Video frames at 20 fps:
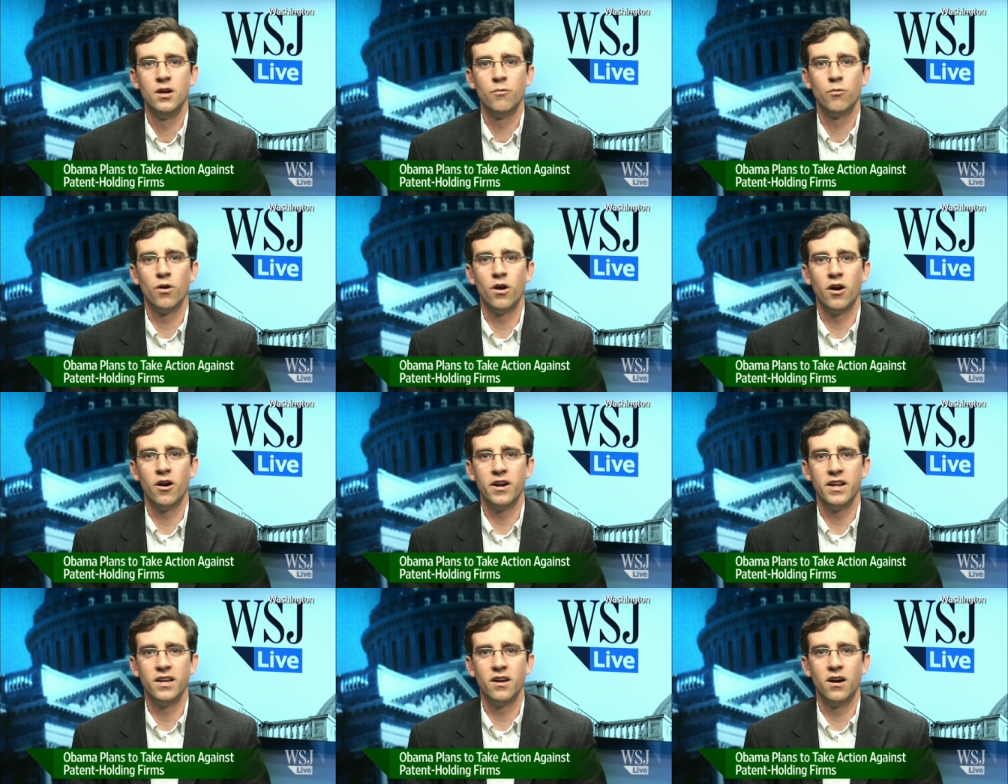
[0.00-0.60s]
we're
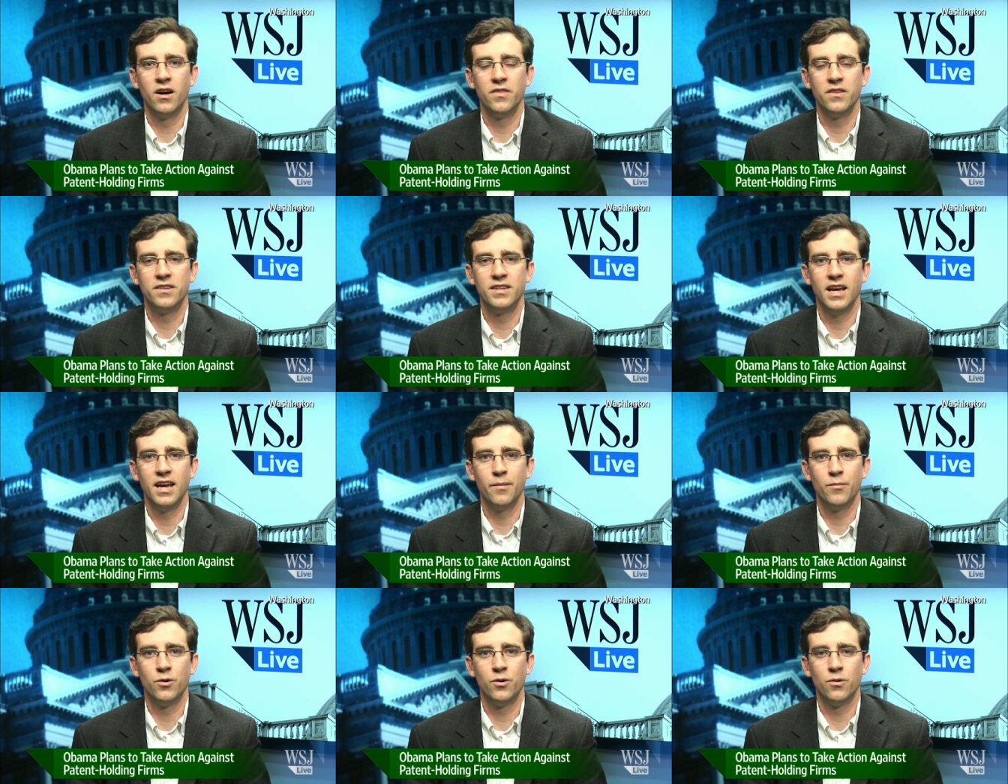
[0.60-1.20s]
already on the
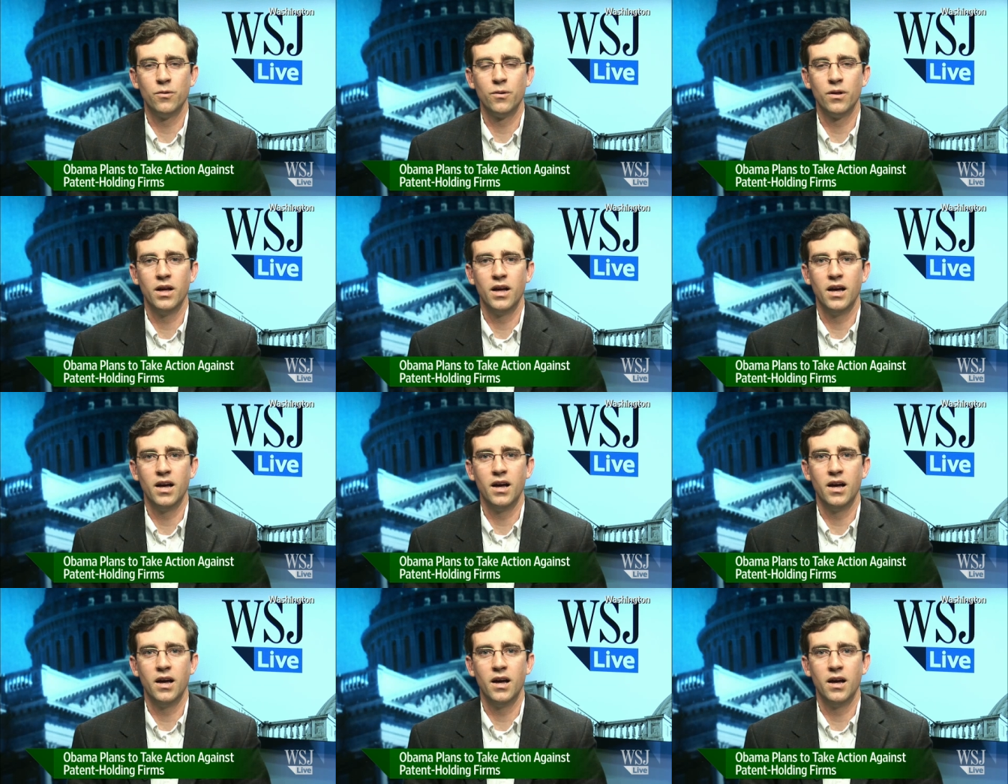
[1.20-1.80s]
table
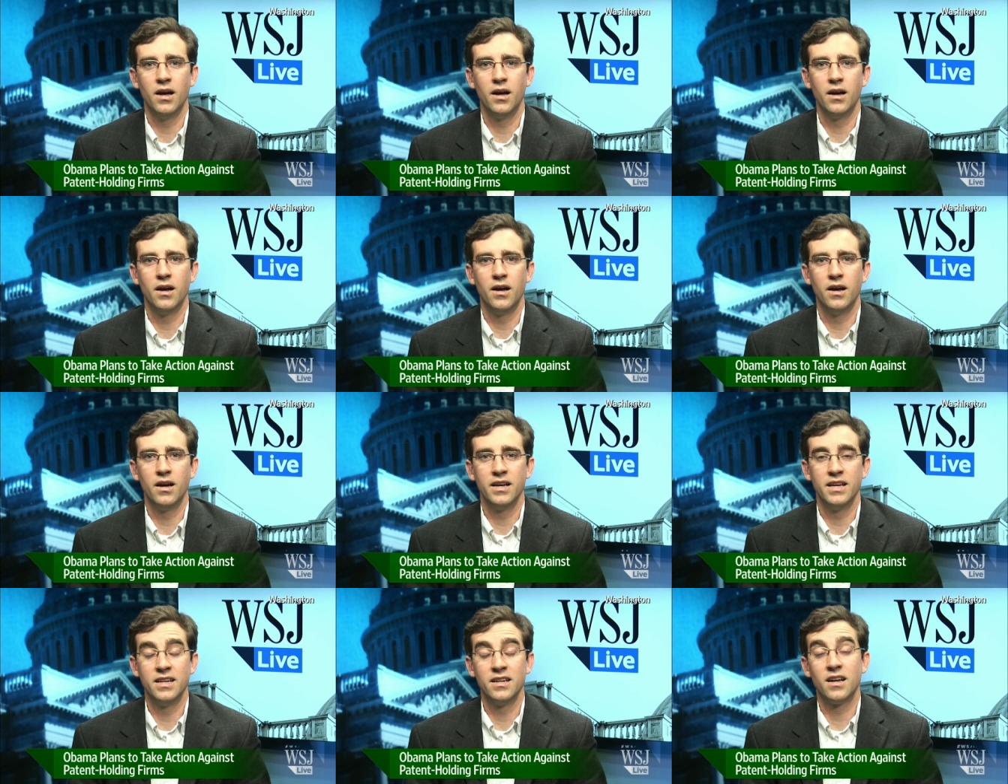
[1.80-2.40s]

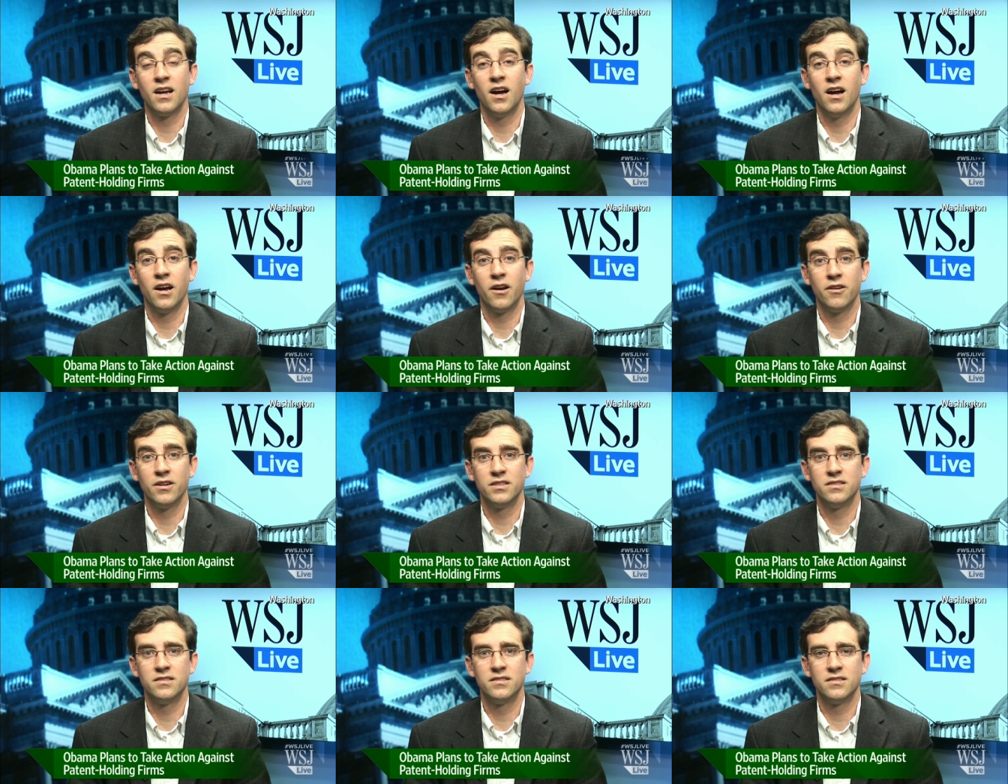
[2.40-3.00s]
uh, in
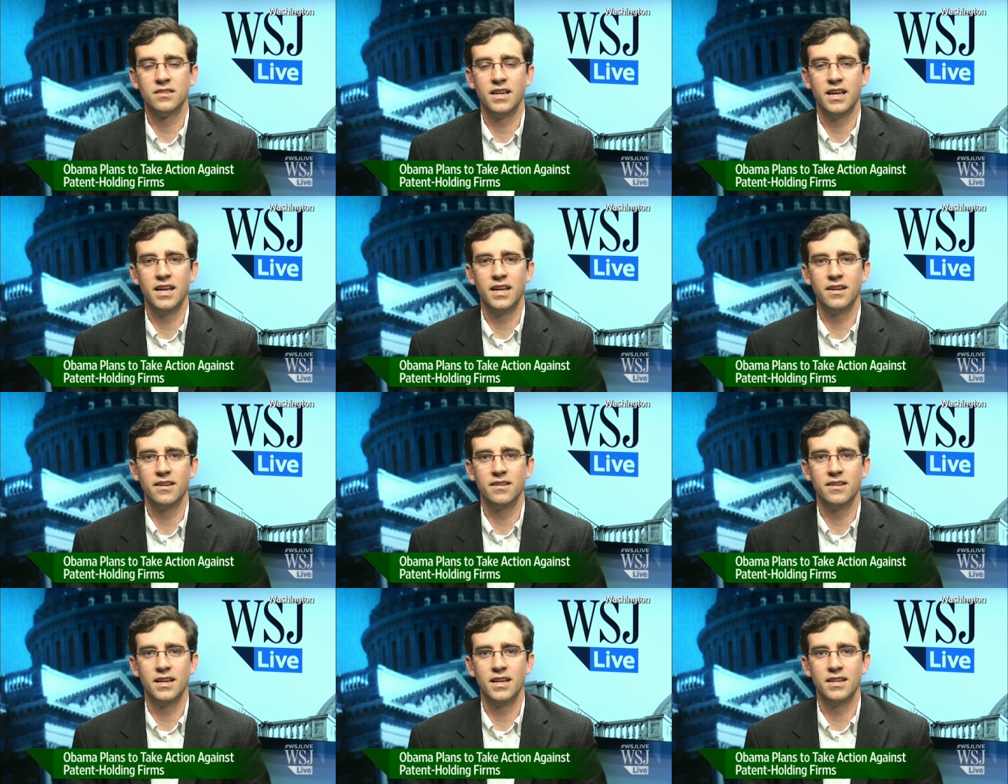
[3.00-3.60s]
Congress,
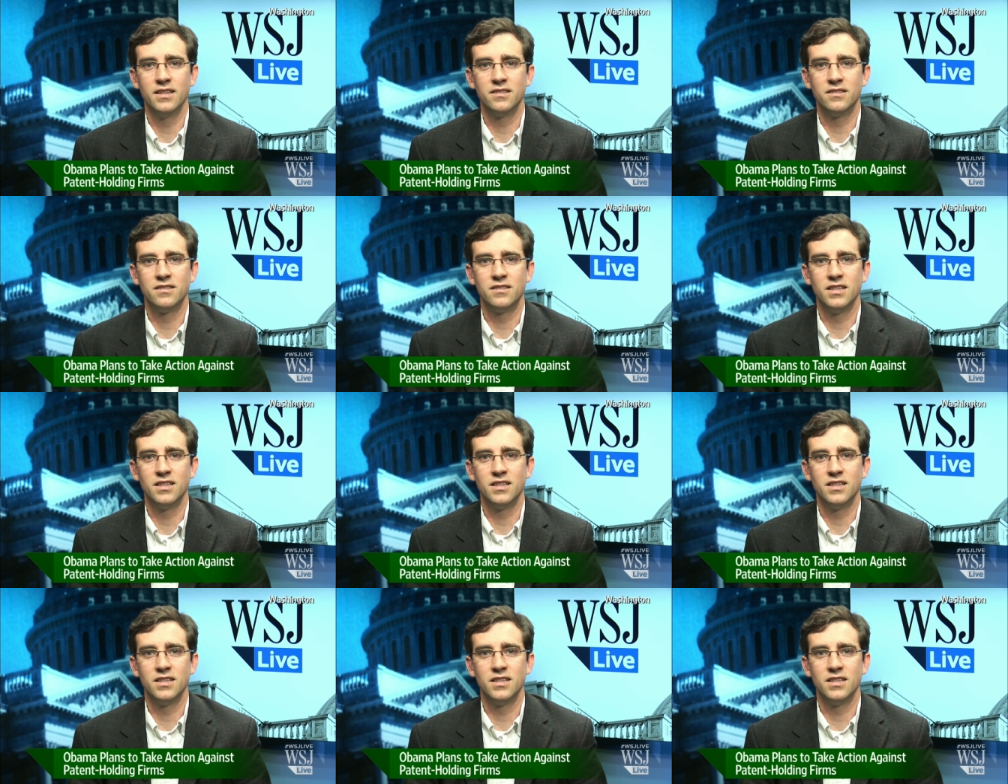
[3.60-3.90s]
and, and it,